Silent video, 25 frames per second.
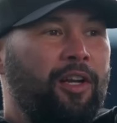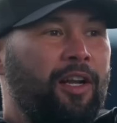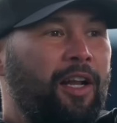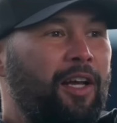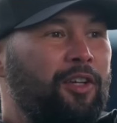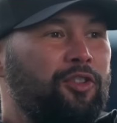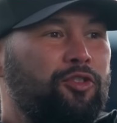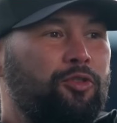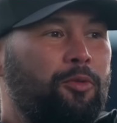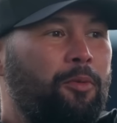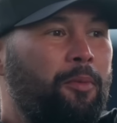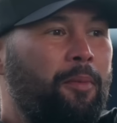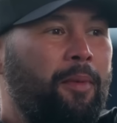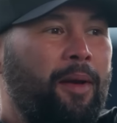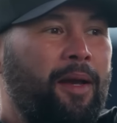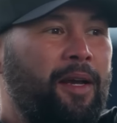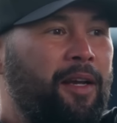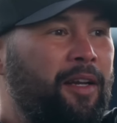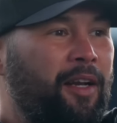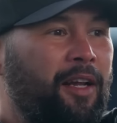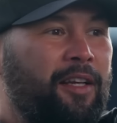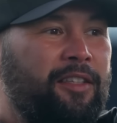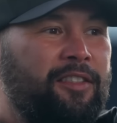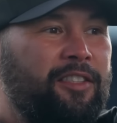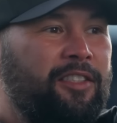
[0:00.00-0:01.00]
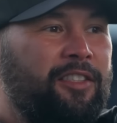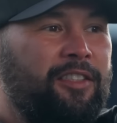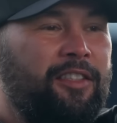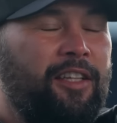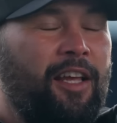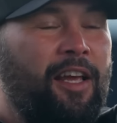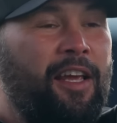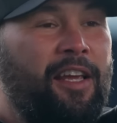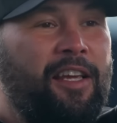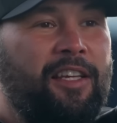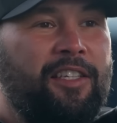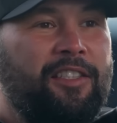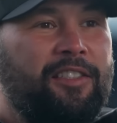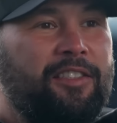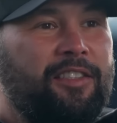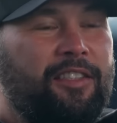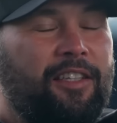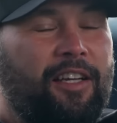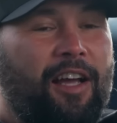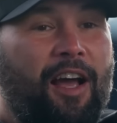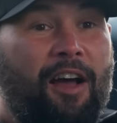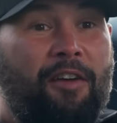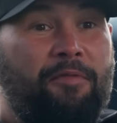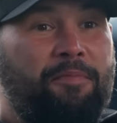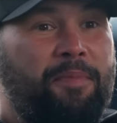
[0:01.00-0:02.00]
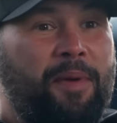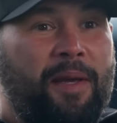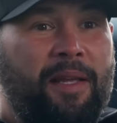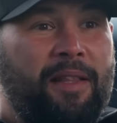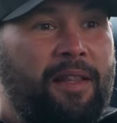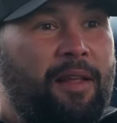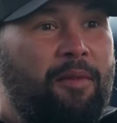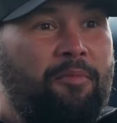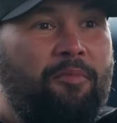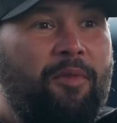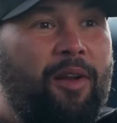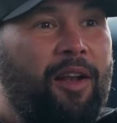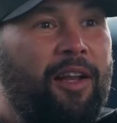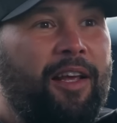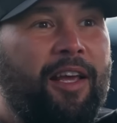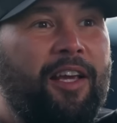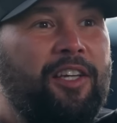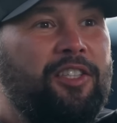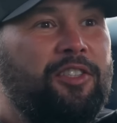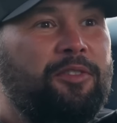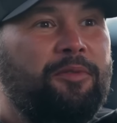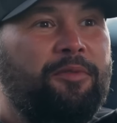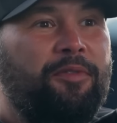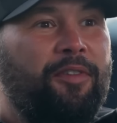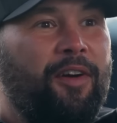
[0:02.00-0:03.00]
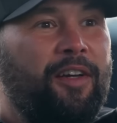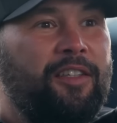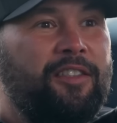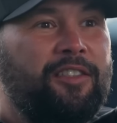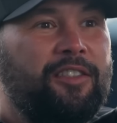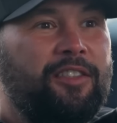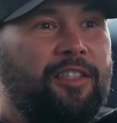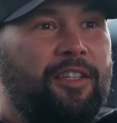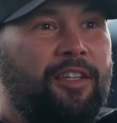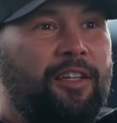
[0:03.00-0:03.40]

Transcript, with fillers: to lie, some of my greatest days have been them relegation fights.